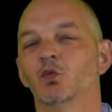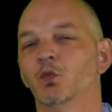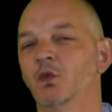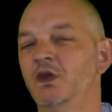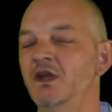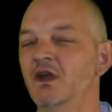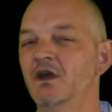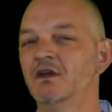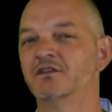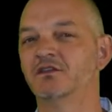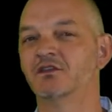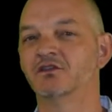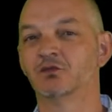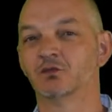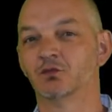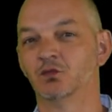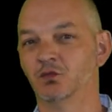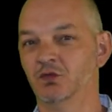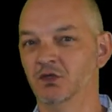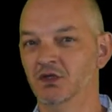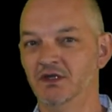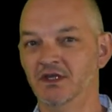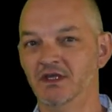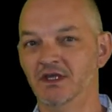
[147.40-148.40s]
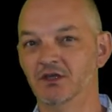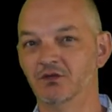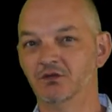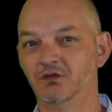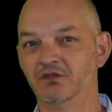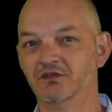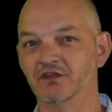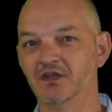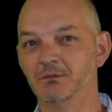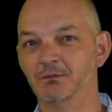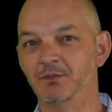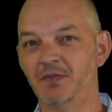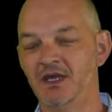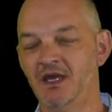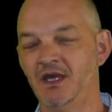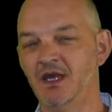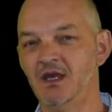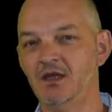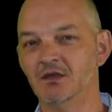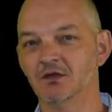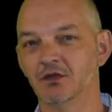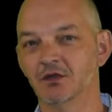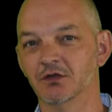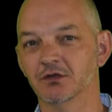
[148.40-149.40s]
Redux is a really interesting
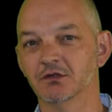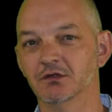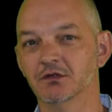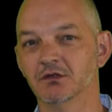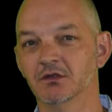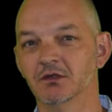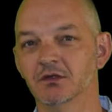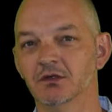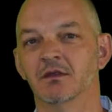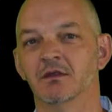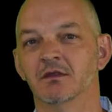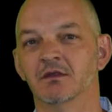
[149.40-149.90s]
pattern